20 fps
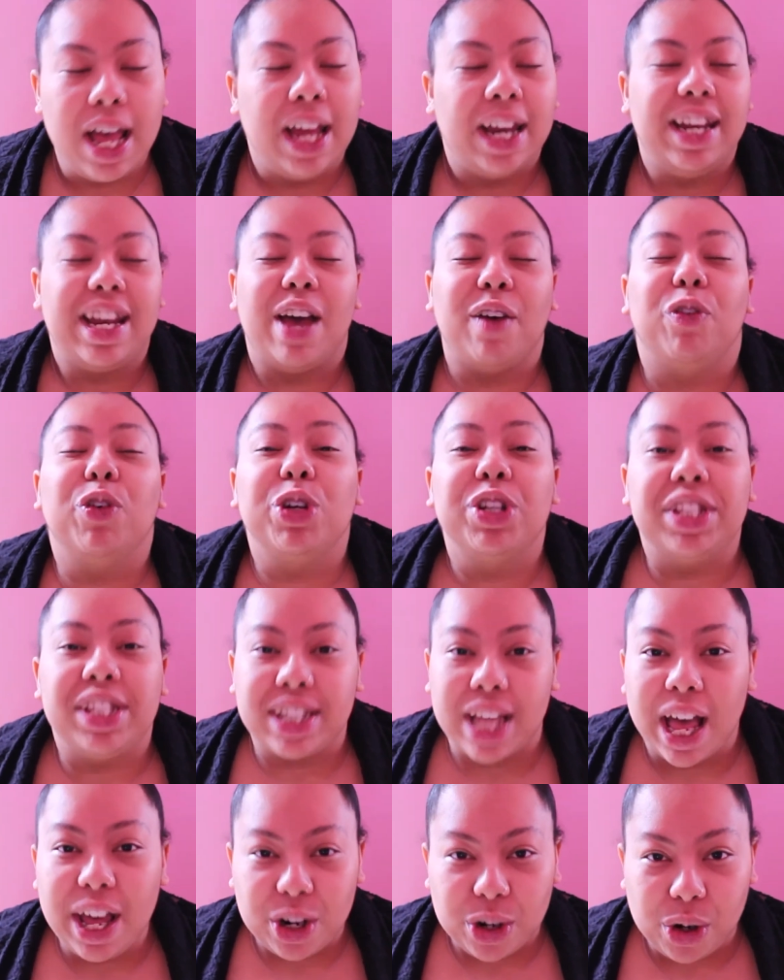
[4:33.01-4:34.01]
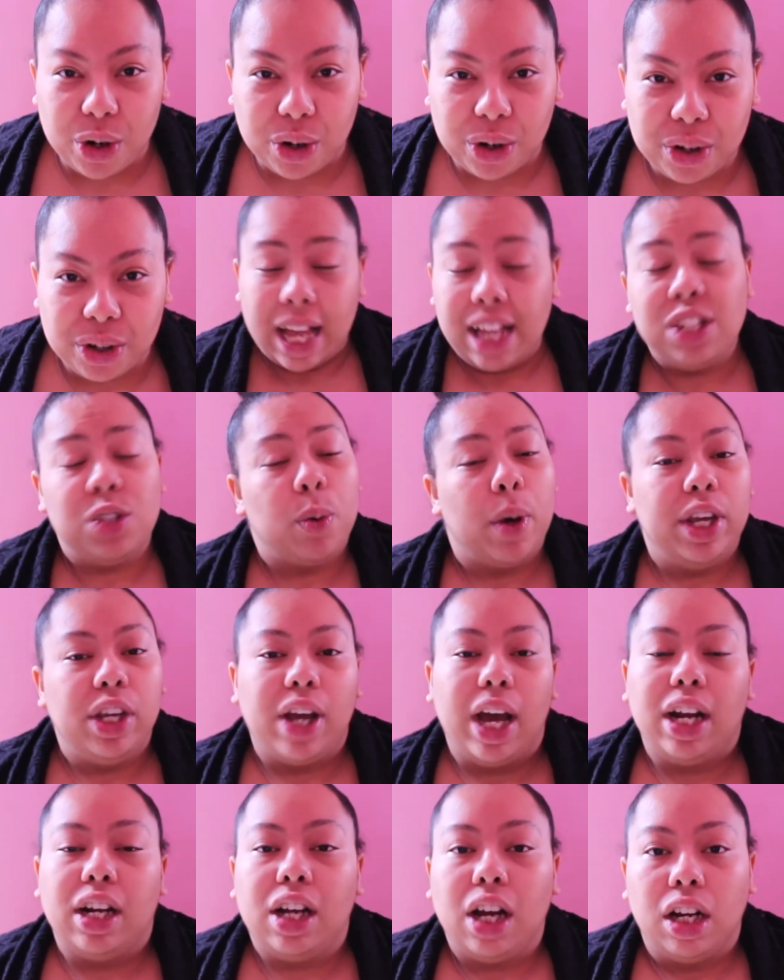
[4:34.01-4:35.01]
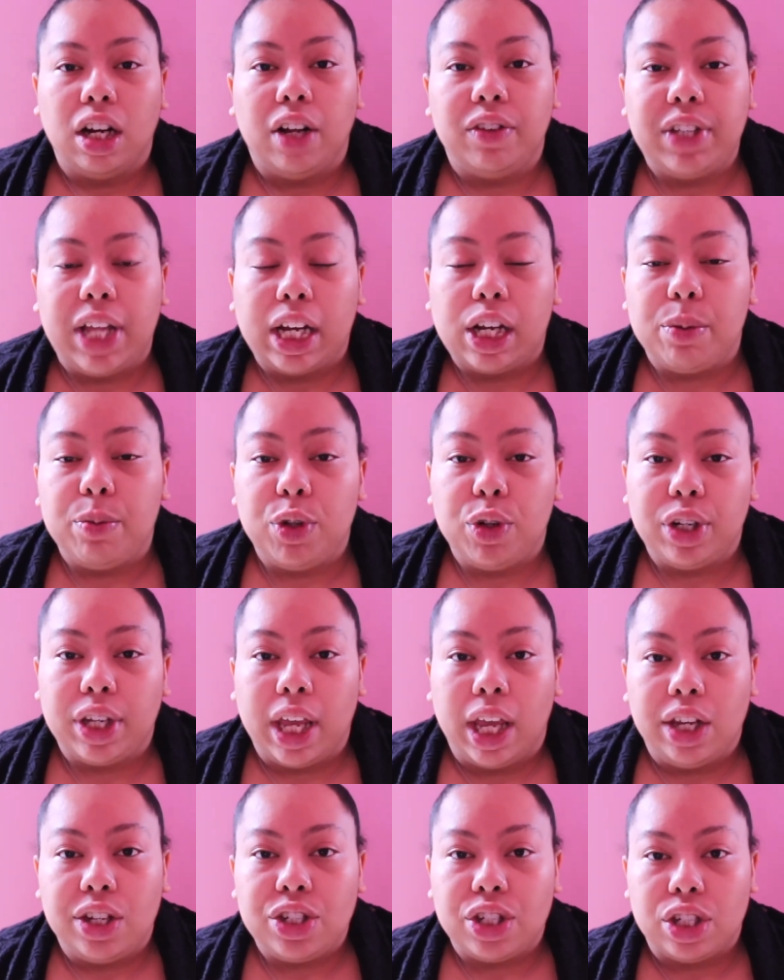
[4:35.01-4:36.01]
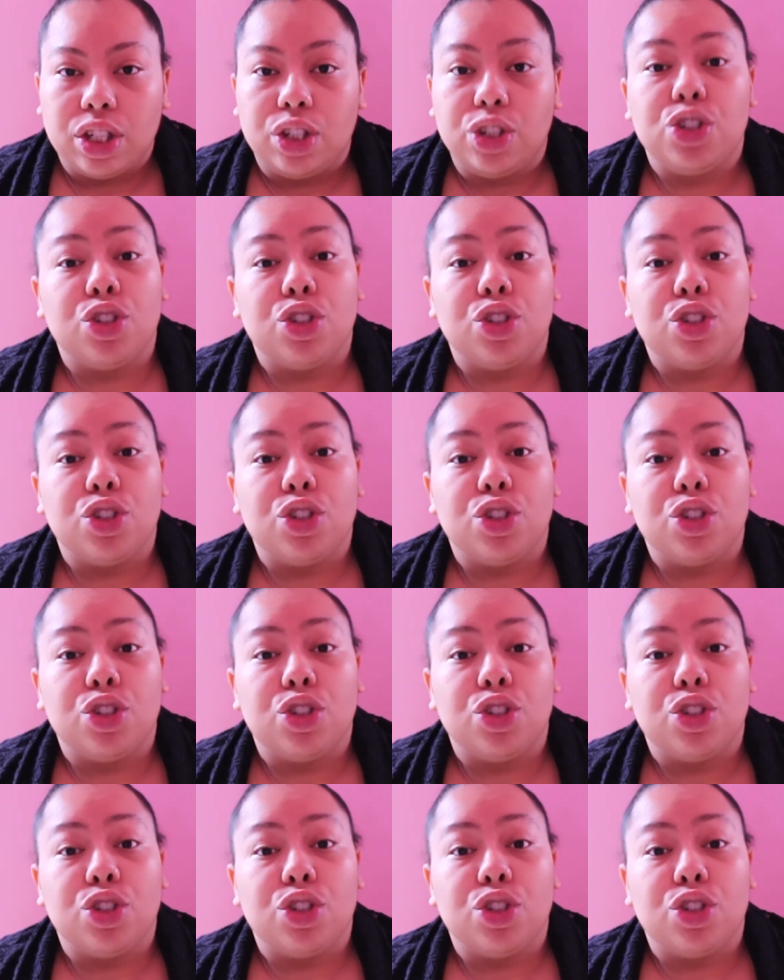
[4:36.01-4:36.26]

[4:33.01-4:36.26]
Never settle. That's why you gotta cut off that communication.